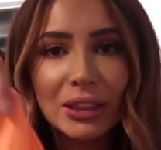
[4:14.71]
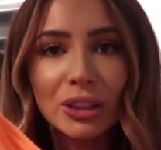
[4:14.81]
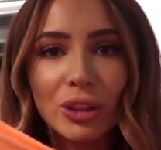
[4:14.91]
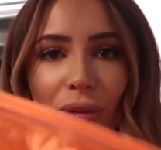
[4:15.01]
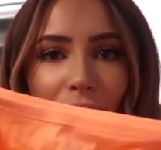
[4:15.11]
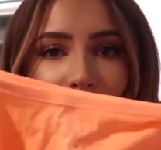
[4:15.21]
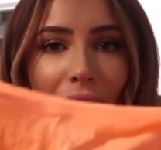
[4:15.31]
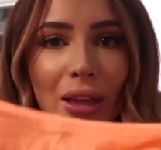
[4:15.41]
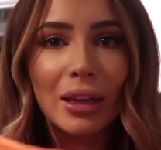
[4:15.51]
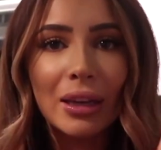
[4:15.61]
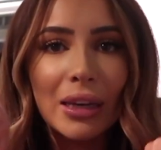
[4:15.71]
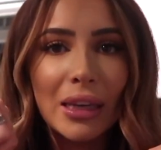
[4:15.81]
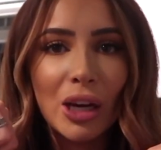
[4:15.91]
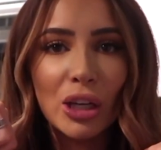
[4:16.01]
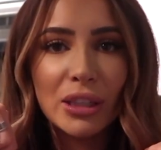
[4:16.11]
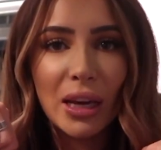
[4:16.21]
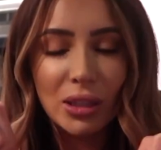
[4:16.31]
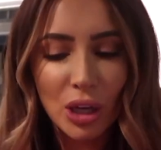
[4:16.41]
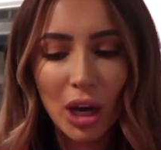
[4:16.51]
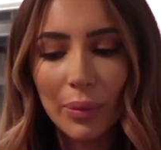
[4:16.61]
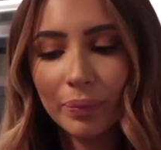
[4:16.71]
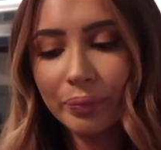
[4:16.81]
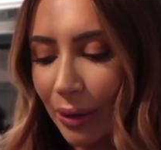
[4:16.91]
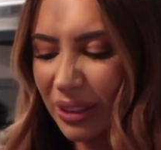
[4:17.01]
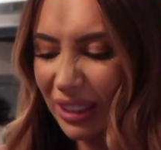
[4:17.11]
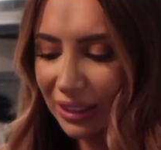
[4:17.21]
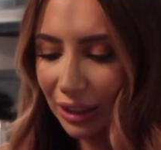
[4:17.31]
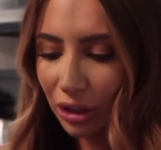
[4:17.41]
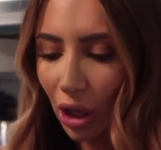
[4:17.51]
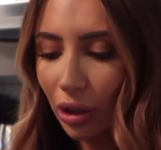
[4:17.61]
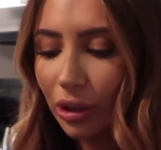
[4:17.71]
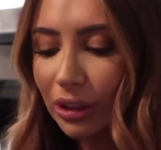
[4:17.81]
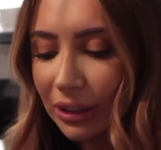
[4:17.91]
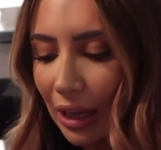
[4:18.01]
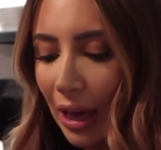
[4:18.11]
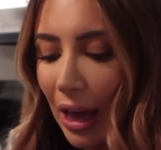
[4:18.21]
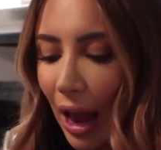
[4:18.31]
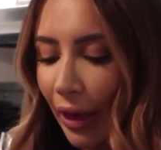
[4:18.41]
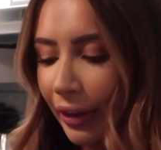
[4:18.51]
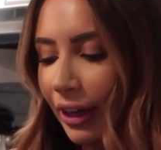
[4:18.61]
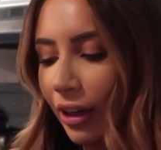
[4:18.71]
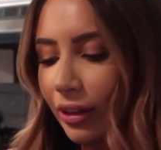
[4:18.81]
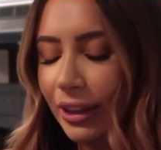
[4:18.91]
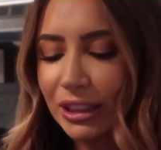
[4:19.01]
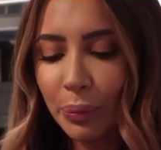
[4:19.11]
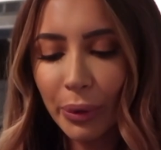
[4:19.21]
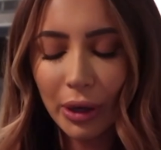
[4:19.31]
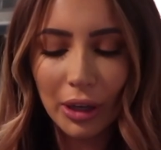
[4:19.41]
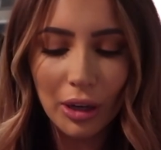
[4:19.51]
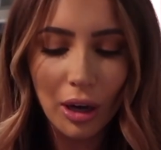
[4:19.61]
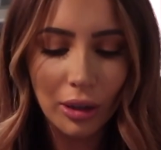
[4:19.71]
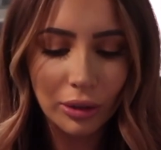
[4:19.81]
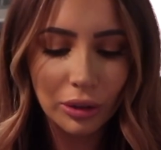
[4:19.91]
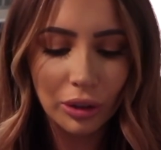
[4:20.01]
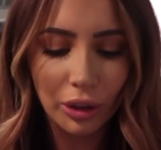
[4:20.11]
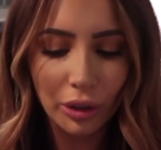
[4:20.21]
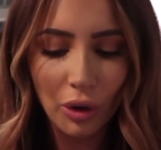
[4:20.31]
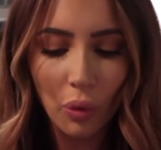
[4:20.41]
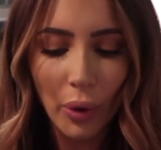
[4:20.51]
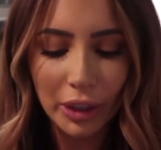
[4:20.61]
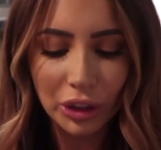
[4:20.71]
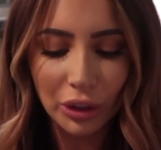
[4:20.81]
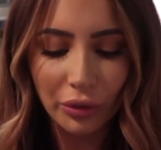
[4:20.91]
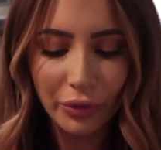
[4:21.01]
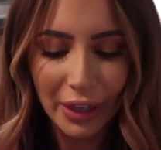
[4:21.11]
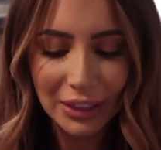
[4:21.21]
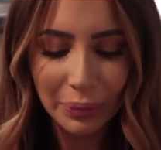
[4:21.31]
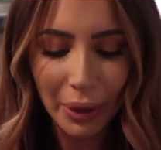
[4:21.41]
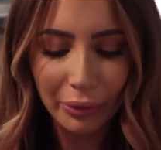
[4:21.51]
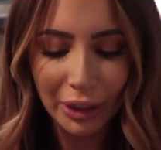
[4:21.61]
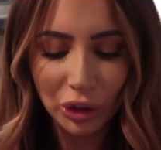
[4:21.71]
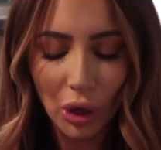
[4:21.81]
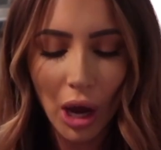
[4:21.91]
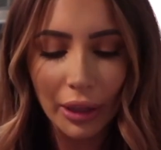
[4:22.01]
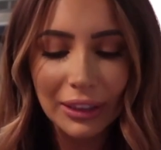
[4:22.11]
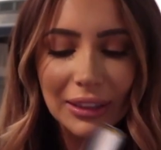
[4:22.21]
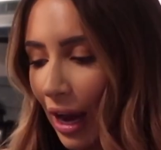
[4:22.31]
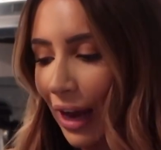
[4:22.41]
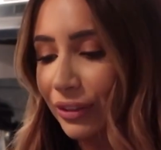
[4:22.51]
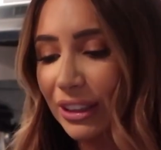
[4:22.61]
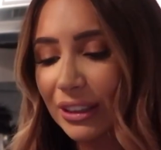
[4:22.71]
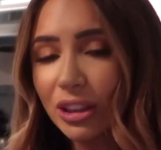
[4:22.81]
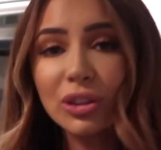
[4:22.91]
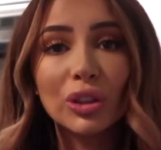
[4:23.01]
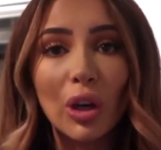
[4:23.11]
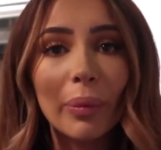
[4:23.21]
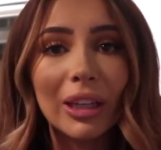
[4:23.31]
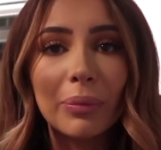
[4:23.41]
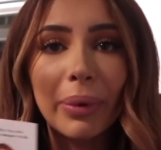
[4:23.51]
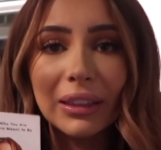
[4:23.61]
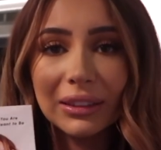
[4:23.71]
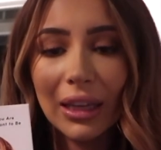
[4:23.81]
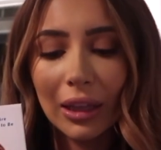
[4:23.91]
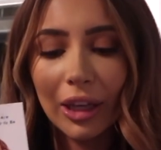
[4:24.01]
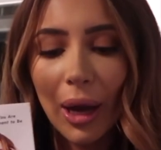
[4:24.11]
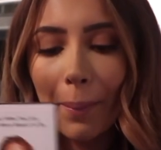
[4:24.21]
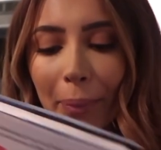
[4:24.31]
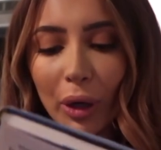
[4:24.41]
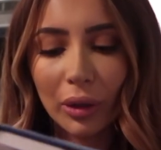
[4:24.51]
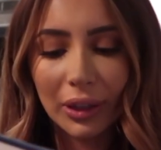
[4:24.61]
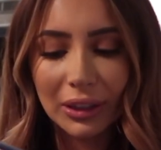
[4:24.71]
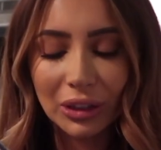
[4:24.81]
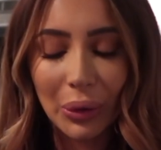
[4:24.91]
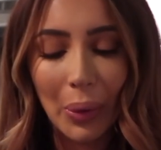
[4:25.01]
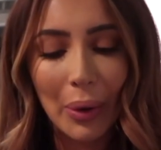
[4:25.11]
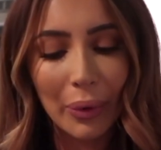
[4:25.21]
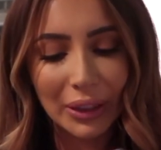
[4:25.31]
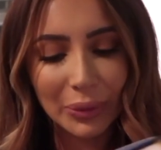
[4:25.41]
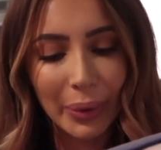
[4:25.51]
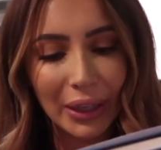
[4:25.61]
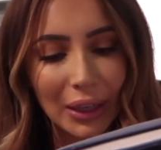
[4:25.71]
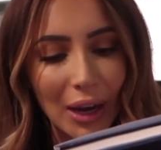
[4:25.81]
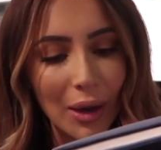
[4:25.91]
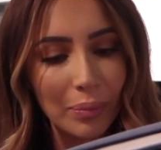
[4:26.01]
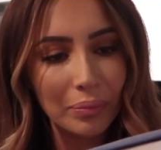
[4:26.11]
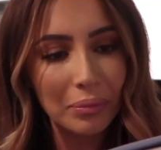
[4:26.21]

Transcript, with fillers: This cute little neon tank top. It was like $6. And then I got this book called Girl Wash Your Face by Rachel Hollis. I've seen this on so many best-selling book lists, so I wanted to pick it up.